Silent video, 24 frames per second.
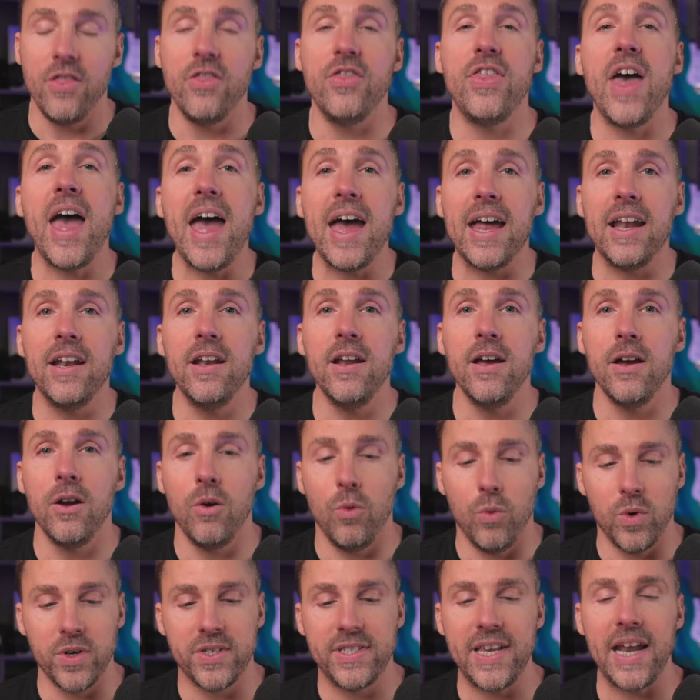Then
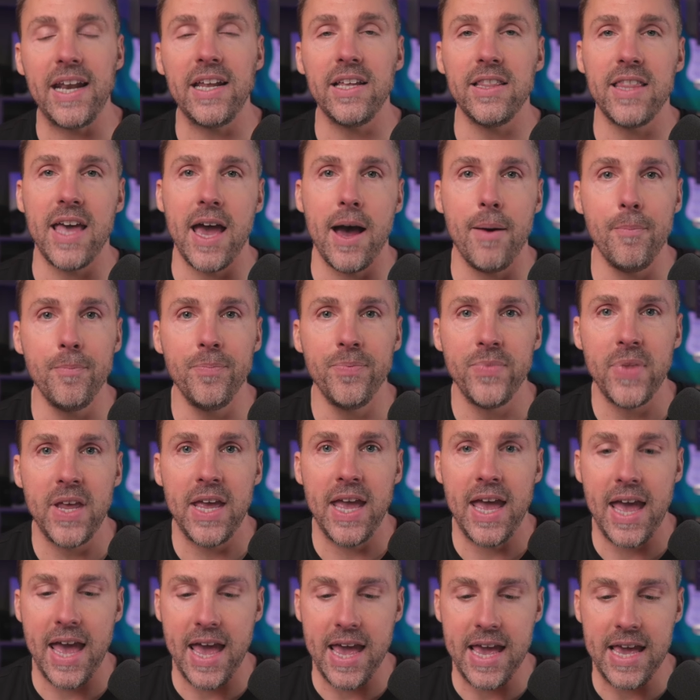we're sending them
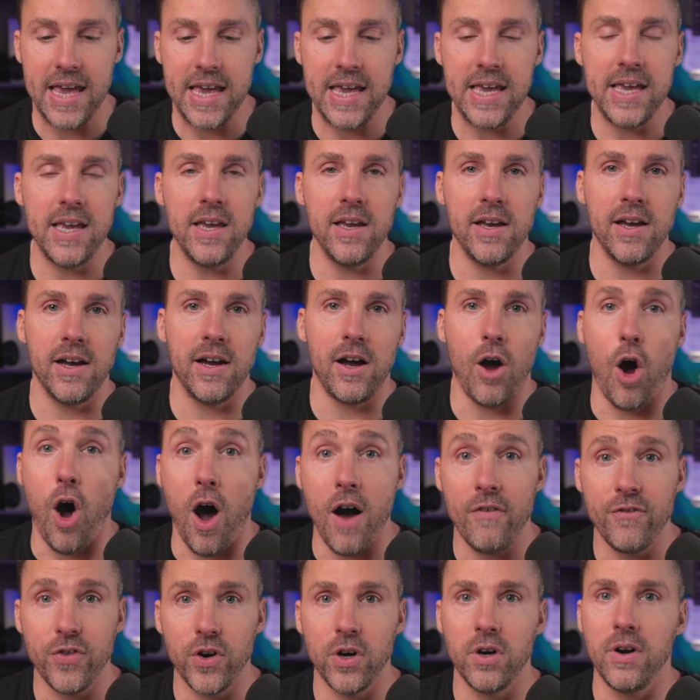a
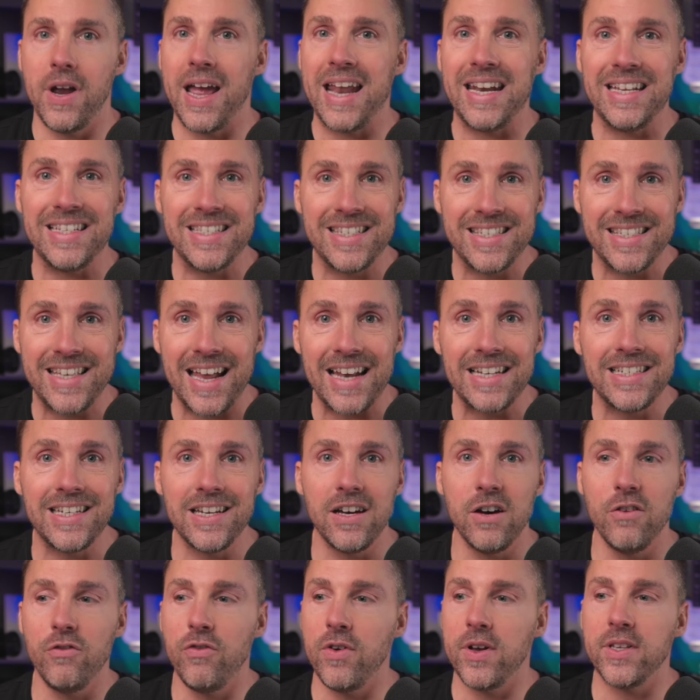offer, an
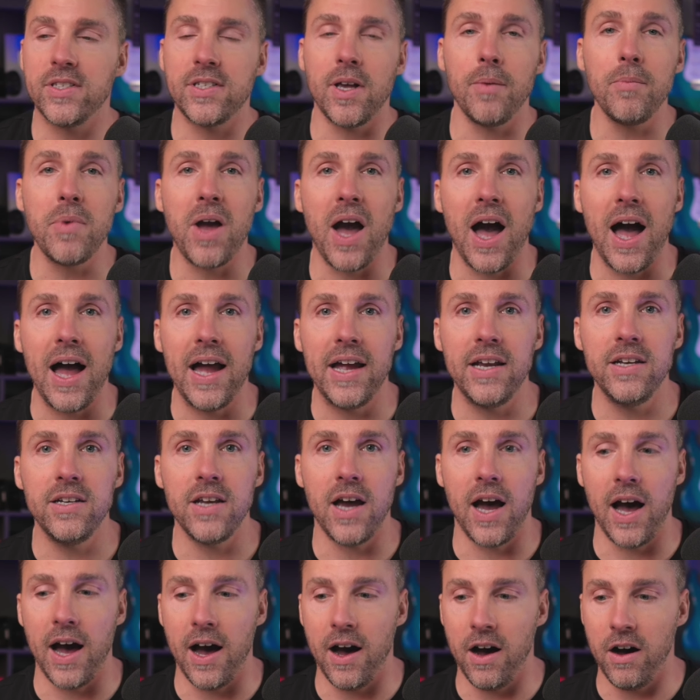incentive, some kind
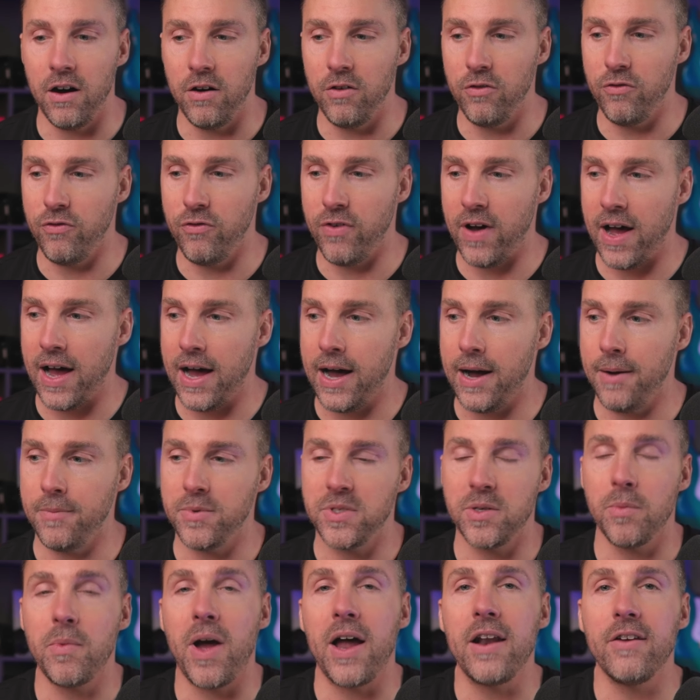of
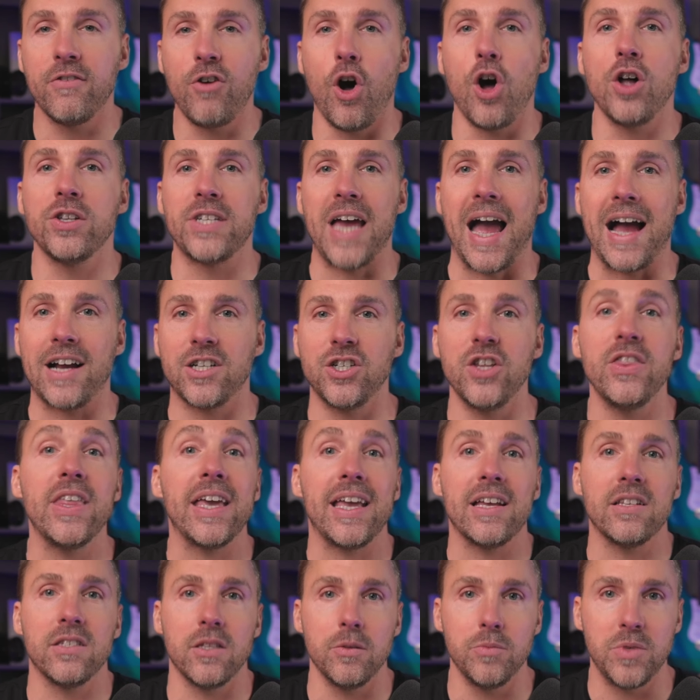call to action that
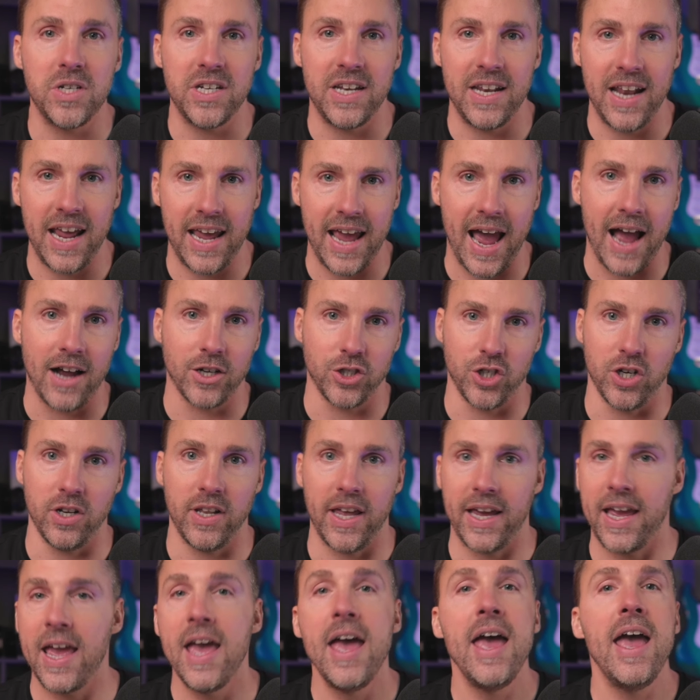gets them to take action.
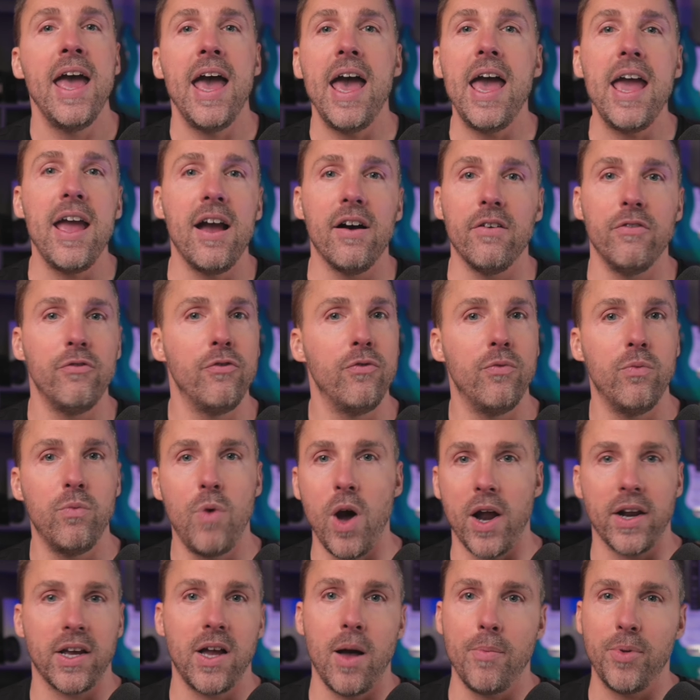Like, hey, I've
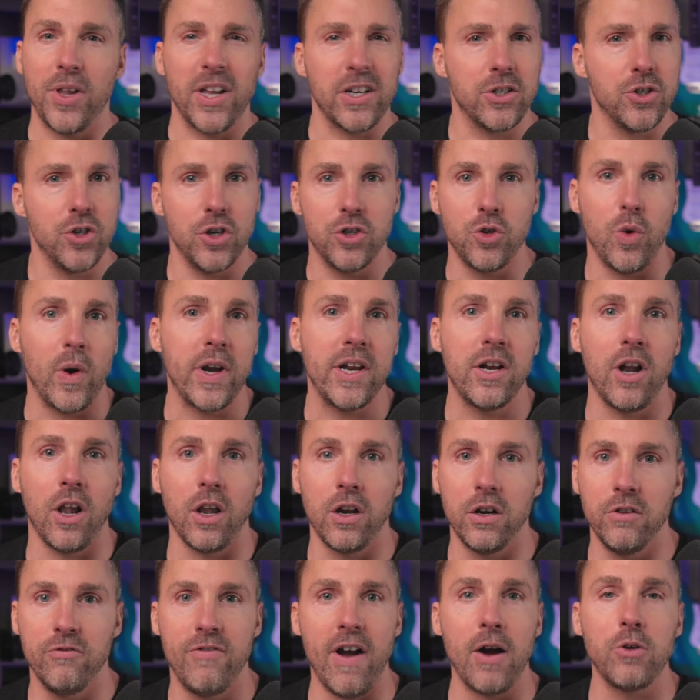got a couple extra
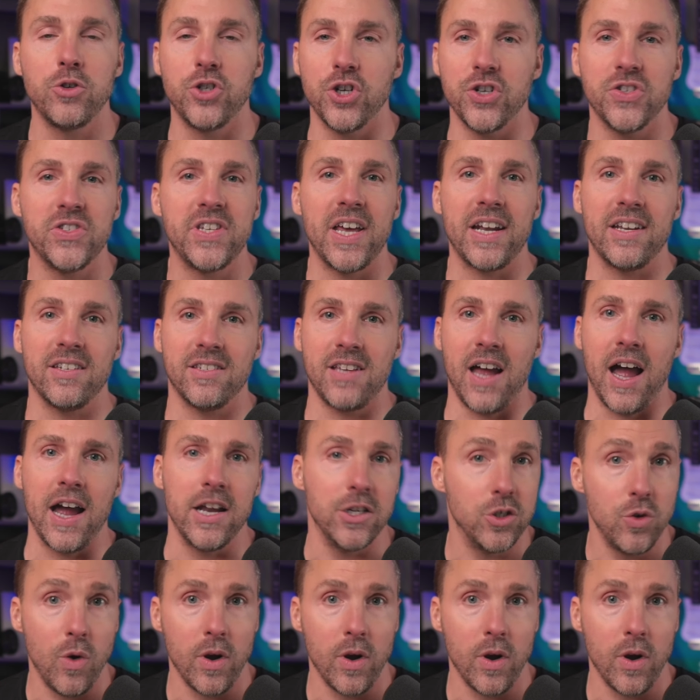$20 vouchers set aside. Do you